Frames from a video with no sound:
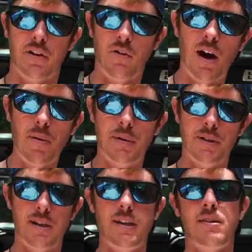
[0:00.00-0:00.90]

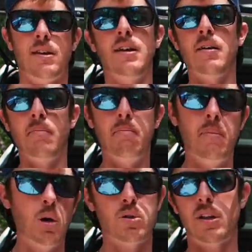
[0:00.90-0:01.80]
crappies. That's
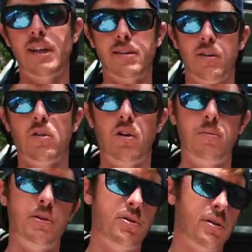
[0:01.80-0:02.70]
most lakes in
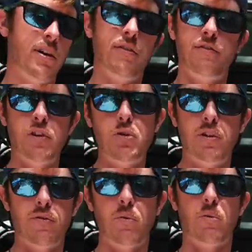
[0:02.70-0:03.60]
Oklahoma. There's a few
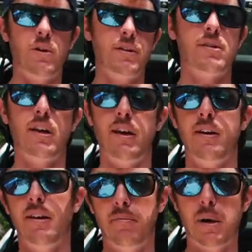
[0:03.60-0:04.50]
different ones that
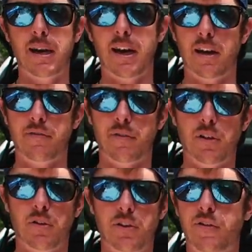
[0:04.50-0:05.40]
might have a
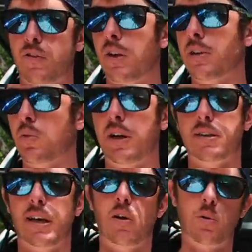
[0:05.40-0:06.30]
little different. That's why I
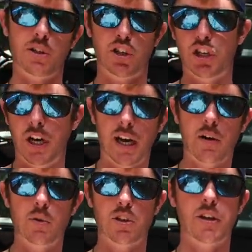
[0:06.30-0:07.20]
say always check
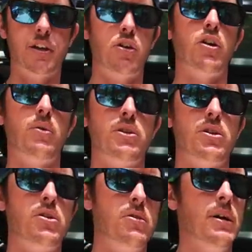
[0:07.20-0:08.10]
which lake you're going
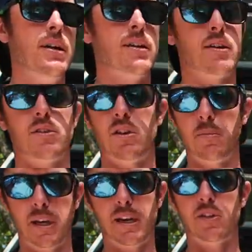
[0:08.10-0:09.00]
to. Because
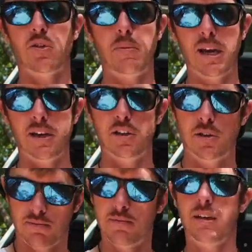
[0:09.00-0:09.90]
some lakes are
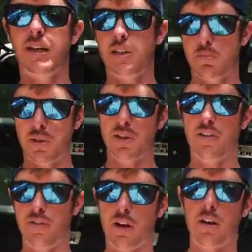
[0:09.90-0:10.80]
managed in
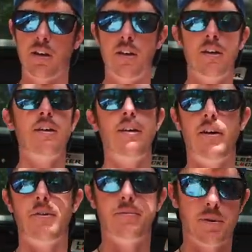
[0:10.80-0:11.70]
specific, you
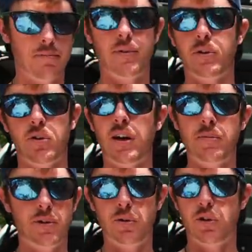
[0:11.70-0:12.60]
know, they're trying
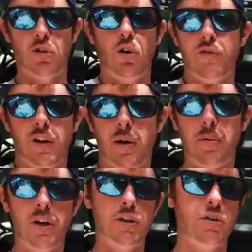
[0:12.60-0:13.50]
to do a trophy
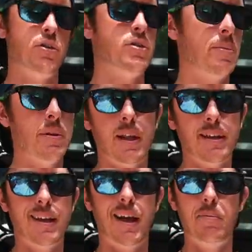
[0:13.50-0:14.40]
operation or something
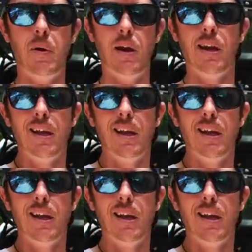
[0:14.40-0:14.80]
like that. But